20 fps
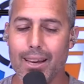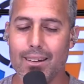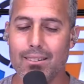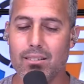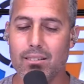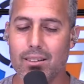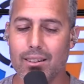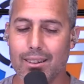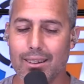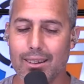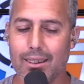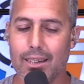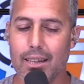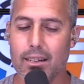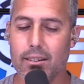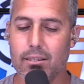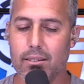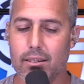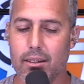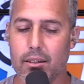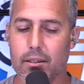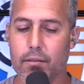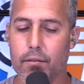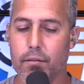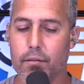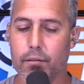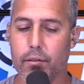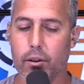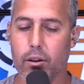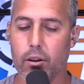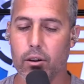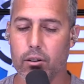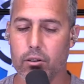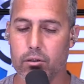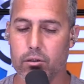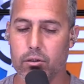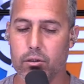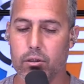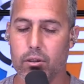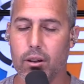is to listen
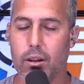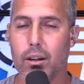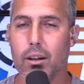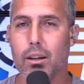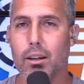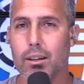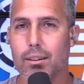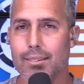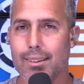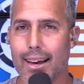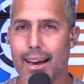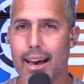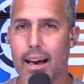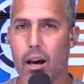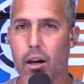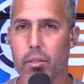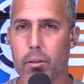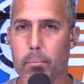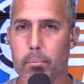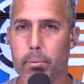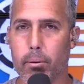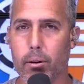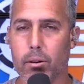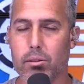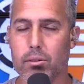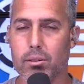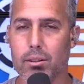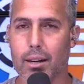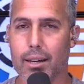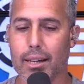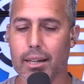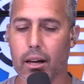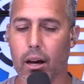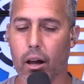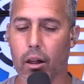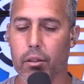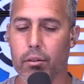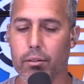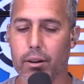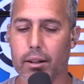first to how the person on the
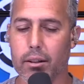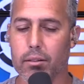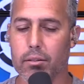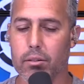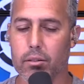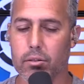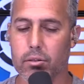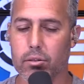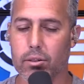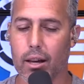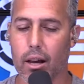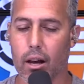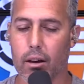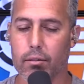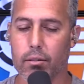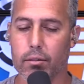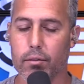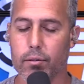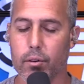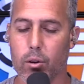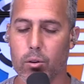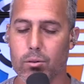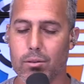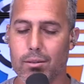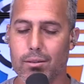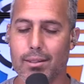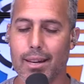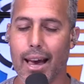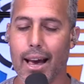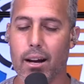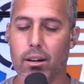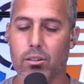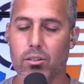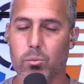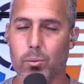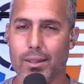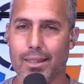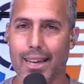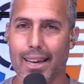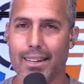other end of the phone
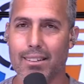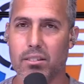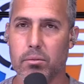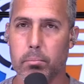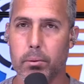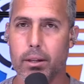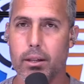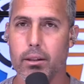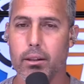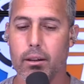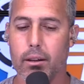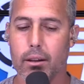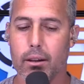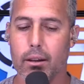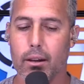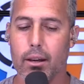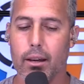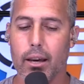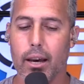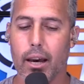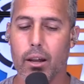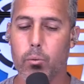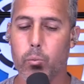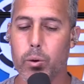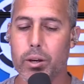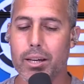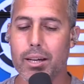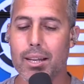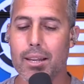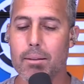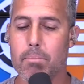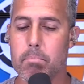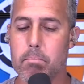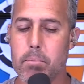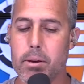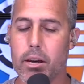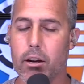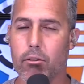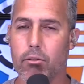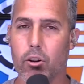sounds when they speak. And we can
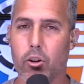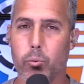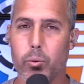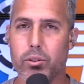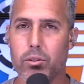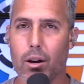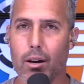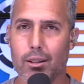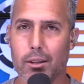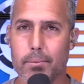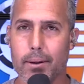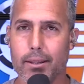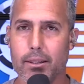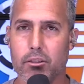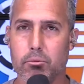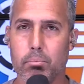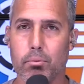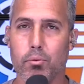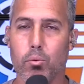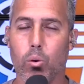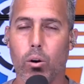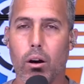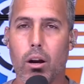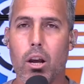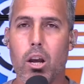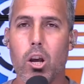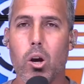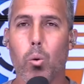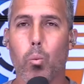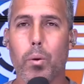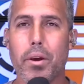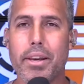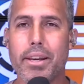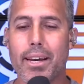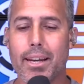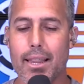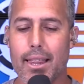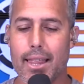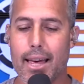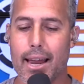mirror, we talked about this before, we
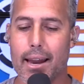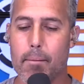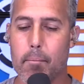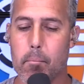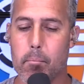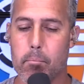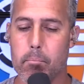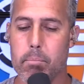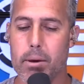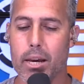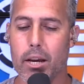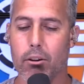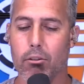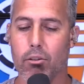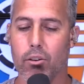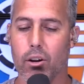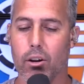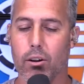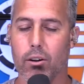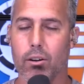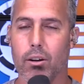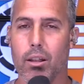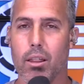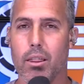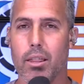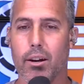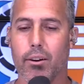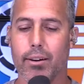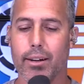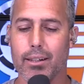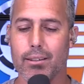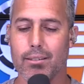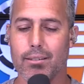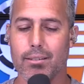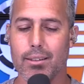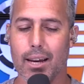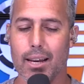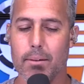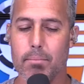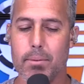can then mirror their
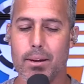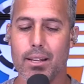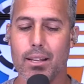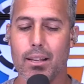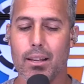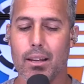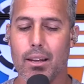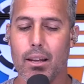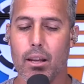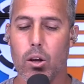excitement,